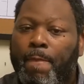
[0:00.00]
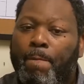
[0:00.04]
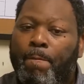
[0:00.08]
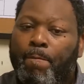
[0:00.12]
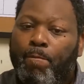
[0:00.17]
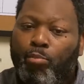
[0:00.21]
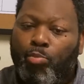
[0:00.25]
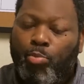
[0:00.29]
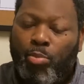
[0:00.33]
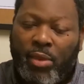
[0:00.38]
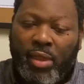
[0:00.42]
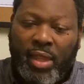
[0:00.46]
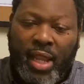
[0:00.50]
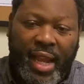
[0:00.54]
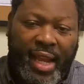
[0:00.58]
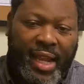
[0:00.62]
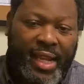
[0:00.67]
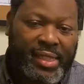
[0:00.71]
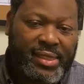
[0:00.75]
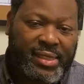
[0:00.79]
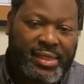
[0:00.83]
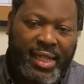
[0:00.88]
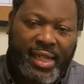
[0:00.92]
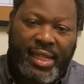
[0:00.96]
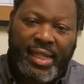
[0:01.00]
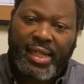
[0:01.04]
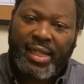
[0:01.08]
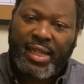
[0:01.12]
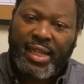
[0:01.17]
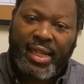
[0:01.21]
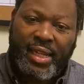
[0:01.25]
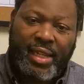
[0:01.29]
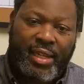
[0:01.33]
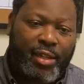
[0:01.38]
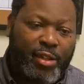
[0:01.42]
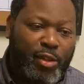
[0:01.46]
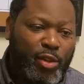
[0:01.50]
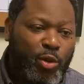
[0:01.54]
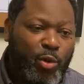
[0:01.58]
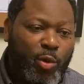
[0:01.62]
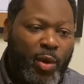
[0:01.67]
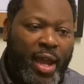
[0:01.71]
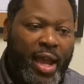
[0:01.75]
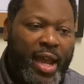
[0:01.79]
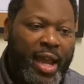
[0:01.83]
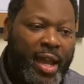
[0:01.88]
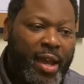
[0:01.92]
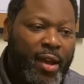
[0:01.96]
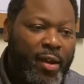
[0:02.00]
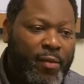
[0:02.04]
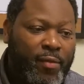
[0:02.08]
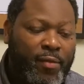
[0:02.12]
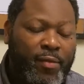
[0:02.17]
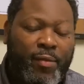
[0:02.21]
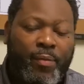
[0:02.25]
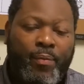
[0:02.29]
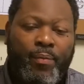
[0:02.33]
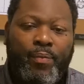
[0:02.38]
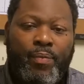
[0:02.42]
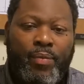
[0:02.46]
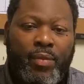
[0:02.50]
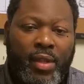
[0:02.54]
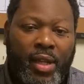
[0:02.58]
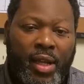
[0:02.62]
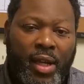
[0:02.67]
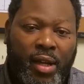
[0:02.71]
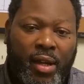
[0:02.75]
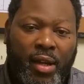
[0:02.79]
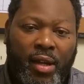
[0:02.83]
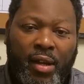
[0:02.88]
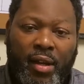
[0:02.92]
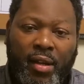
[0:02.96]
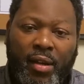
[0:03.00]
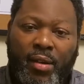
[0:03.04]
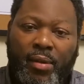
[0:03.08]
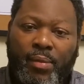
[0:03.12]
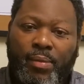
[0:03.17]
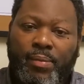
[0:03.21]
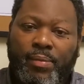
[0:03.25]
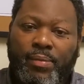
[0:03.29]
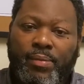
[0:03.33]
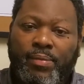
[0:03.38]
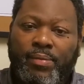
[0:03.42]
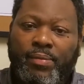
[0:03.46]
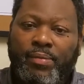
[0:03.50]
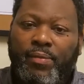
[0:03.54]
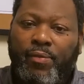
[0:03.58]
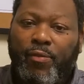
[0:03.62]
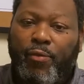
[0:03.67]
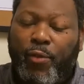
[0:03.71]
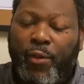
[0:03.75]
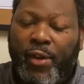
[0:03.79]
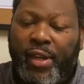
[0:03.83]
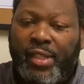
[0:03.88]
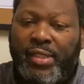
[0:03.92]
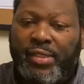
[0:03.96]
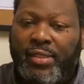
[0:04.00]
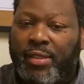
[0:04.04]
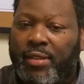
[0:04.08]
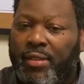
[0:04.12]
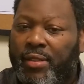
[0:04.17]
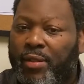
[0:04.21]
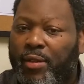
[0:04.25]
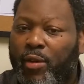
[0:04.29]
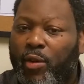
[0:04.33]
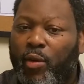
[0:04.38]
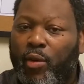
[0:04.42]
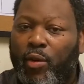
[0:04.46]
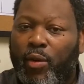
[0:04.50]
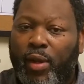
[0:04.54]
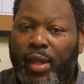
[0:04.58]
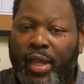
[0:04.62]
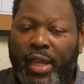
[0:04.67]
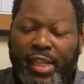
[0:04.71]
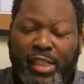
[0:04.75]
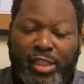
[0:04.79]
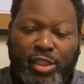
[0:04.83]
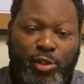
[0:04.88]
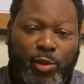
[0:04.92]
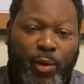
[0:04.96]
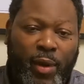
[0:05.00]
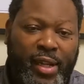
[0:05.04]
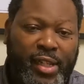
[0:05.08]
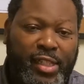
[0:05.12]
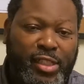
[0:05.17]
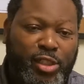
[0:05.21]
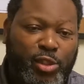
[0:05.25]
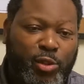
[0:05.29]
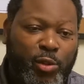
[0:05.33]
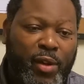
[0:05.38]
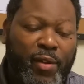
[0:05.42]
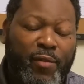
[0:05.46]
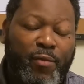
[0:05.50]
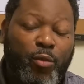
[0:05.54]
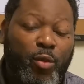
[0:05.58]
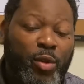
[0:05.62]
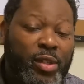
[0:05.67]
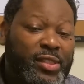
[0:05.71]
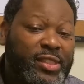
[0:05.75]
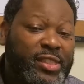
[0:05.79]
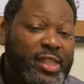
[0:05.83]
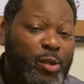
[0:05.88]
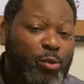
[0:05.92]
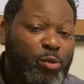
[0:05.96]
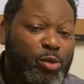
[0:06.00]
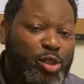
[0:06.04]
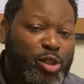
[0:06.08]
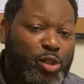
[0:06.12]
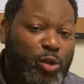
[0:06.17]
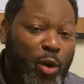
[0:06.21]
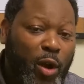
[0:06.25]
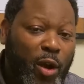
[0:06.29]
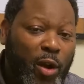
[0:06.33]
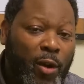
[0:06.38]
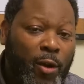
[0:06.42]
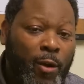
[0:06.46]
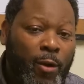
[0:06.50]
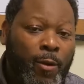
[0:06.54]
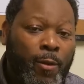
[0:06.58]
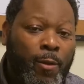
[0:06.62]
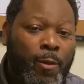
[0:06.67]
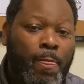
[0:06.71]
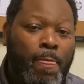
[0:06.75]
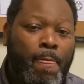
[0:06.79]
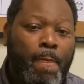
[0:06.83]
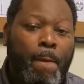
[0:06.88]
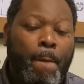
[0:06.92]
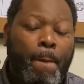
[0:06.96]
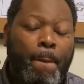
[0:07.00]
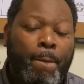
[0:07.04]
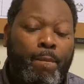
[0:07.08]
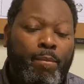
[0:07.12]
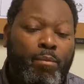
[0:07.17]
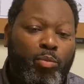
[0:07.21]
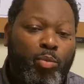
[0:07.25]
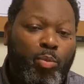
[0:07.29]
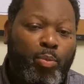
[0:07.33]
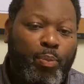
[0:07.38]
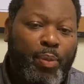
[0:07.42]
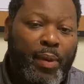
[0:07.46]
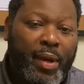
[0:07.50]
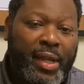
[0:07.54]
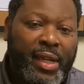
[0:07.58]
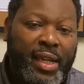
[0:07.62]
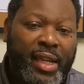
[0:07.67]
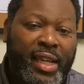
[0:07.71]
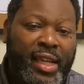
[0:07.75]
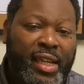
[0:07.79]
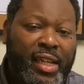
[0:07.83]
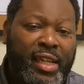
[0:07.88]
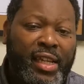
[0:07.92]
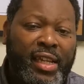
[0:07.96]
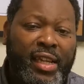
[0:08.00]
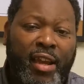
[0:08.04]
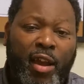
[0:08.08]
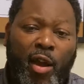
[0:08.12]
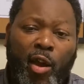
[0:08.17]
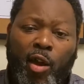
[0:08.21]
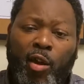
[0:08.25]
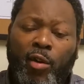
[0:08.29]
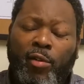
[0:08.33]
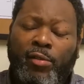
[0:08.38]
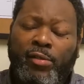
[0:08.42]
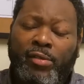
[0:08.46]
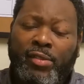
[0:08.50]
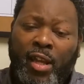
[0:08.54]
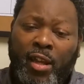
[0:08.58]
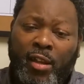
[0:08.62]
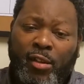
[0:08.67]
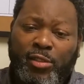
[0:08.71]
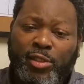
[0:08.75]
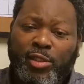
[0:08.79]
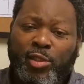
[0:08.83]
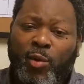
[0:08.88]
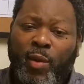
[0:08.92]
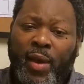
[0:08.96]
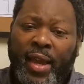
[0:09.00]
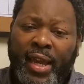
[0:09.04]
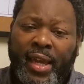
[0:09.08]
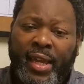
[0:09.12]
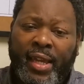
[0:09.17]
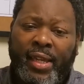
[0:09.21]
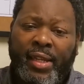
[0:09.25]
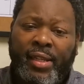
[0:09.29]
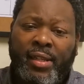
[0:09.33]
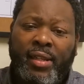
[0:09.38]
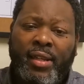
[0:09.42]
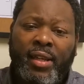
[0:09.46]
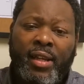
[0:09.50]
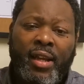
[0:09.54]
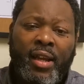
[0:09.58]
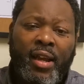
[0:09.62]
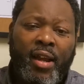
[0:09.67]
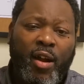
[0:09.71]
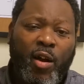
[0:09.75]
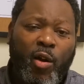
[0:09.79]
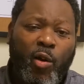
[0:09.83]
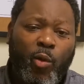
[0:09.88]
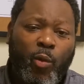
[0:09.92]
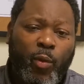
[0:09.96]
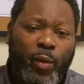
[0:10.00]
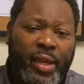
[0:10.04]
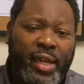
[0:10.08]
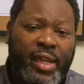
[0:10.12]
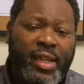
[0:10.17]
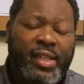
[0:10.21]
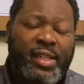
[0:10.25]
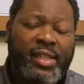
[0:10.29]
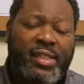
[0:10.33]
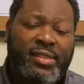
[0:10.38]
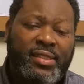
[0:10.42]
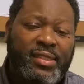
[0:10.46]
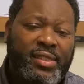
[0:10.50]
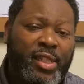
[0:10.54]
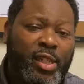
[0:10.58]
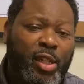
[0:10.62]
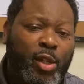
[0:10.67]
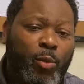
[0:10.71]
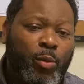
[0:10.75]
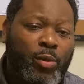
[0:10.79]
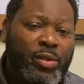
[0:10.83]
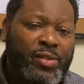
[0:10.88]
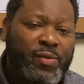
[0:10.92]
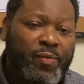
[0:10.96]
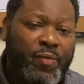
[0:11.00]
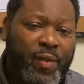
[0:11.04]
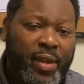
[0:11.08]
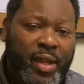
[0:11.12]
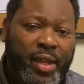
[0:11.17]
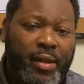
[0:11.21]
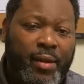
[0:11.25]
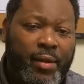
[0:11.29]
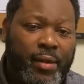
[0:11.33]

Like I said again, you have Frieza. His greatest strength was he was strong, but he also had a weakness, and it was fear.